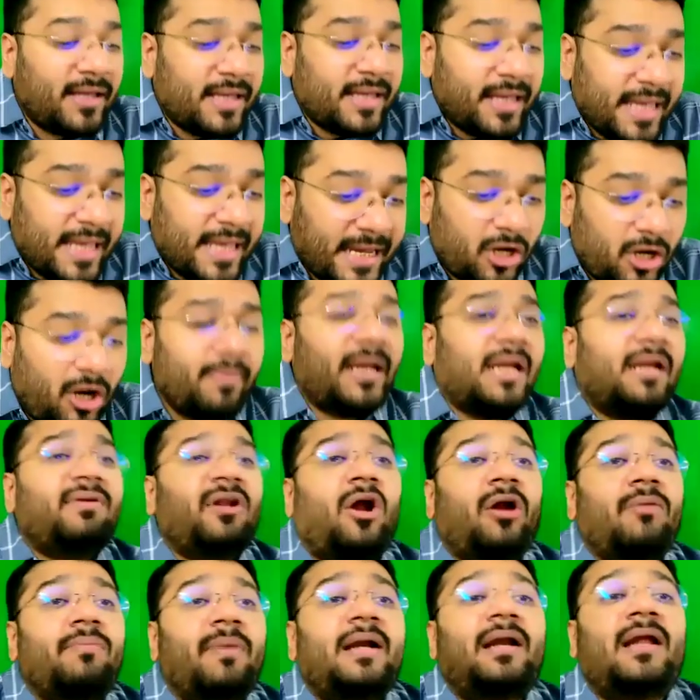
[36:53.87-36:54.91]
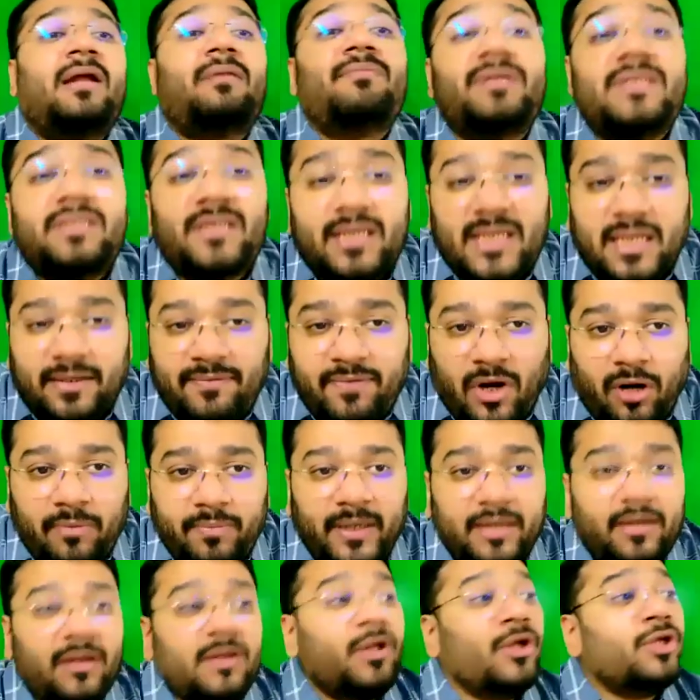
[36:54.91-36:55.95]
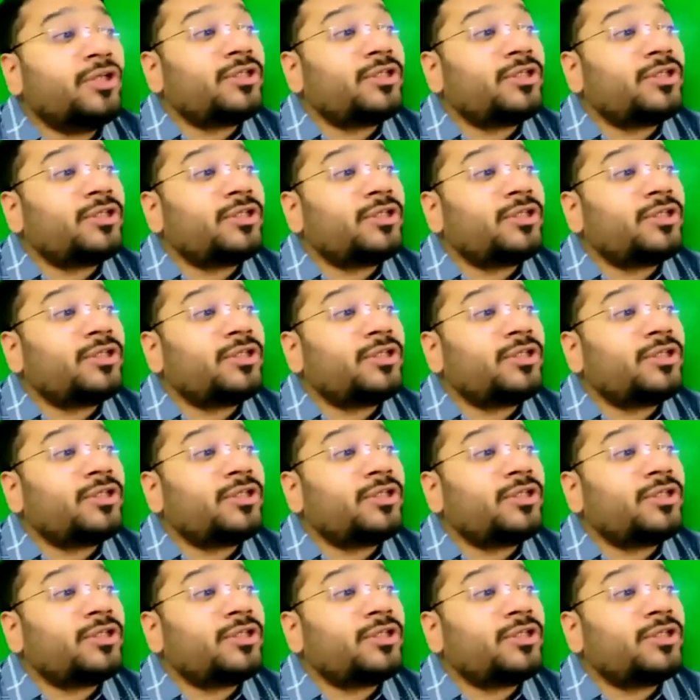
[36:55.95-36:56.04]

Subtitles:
economic environment, and business environment.